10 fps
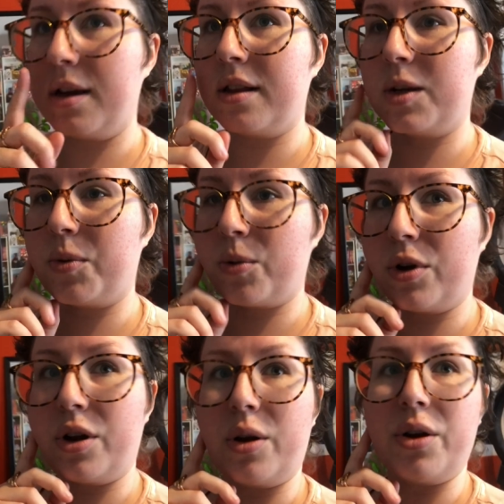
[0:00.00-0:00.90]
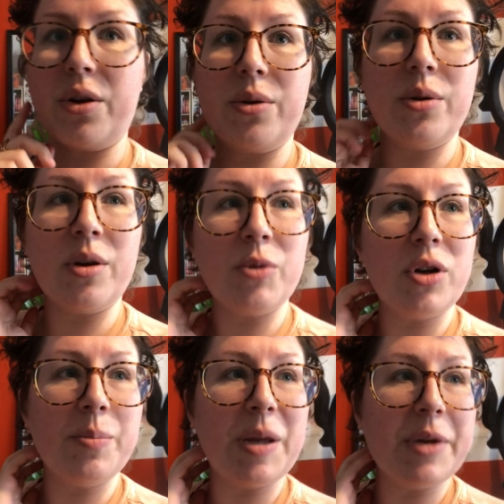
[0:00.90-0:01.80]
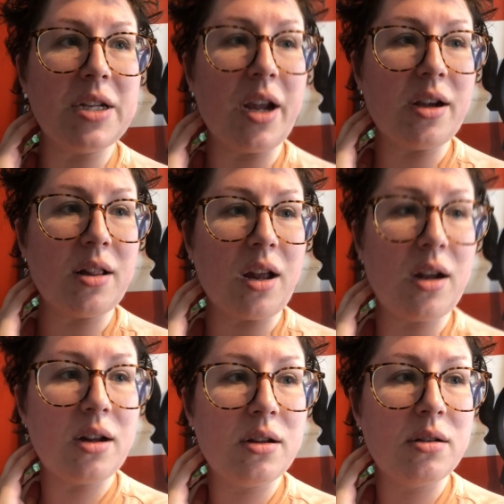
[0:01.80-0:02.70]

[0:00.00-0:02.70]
think that's what we're gonna go to do. I'm gonna maybe take like,